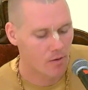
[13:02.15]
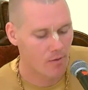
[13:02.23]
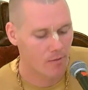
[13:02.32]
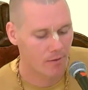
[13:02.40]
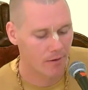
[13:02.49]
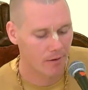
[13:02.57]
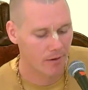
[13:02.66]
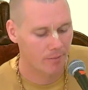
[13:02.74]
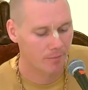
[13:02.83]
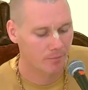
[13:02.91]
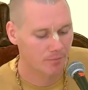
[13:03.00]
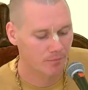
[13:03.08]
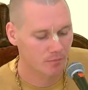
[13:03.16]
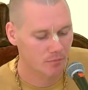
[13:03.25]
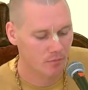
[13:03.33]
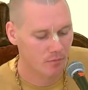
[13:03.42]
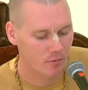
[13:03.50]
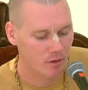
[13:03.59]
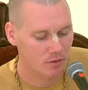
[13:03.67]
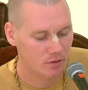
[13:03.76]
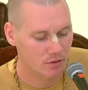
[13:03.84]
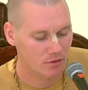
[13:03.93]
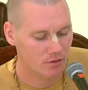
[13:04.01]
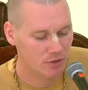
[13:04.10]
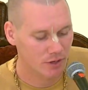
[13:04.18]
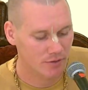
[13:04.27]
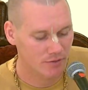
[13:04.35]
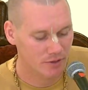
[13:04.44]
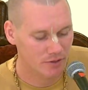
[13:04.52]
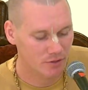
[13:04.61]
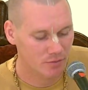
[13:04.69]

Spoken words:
Okay. So this translation,